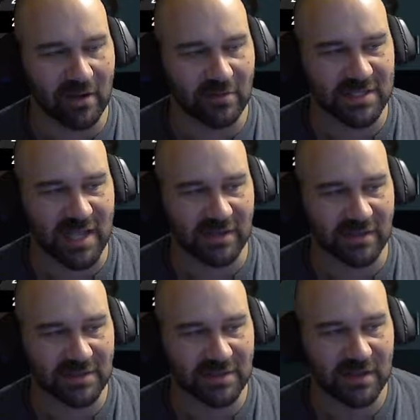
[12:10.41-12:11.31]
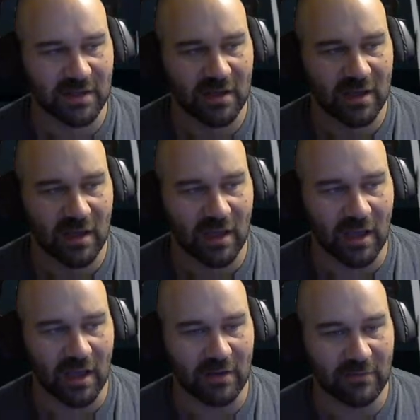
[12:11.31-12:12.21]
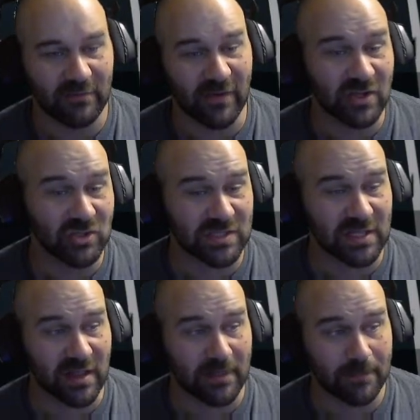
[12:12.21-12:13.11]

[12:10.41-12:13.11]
arms tactics. Very interesting clan.